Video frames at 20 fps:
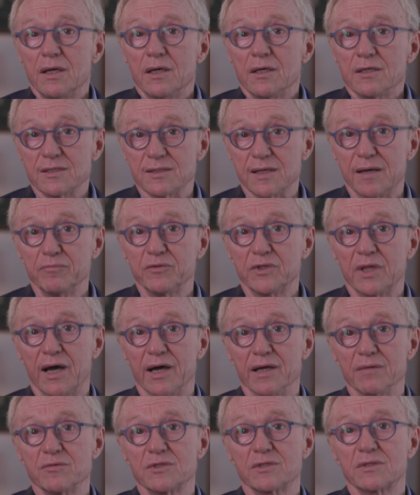
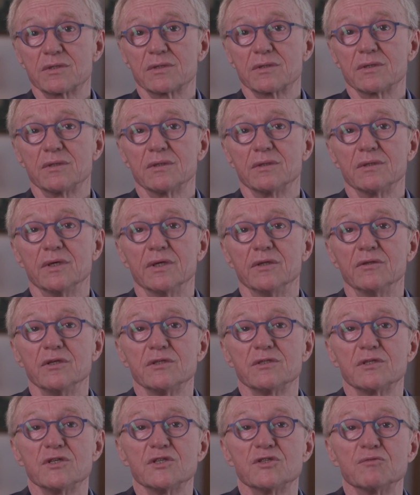Sometimes, and
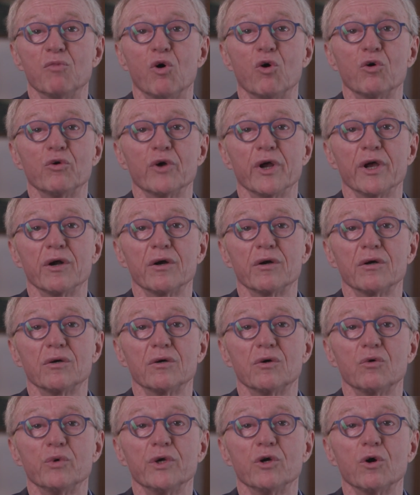this is more rare,
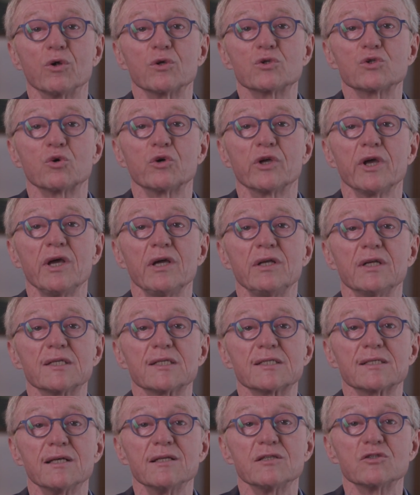we also gain a
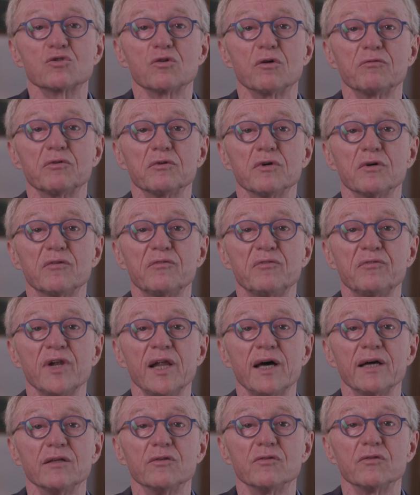sense of
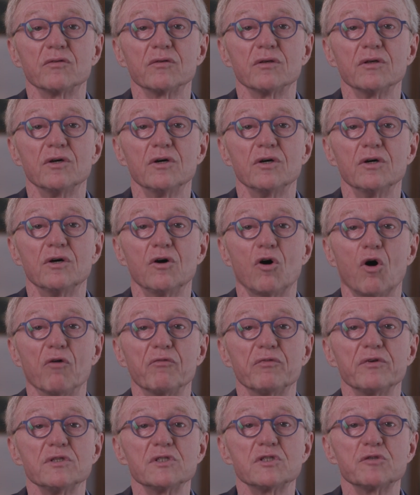flight,
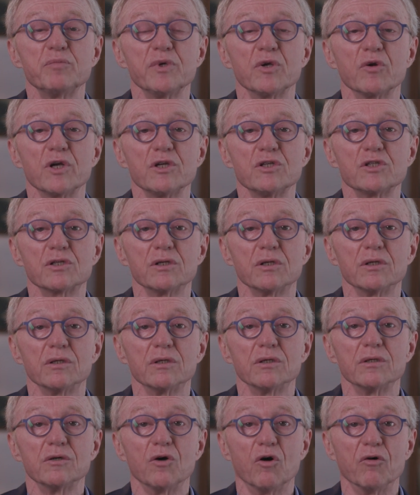of inspiration,
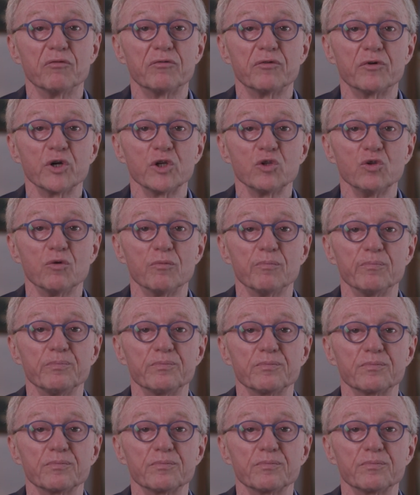of freedom.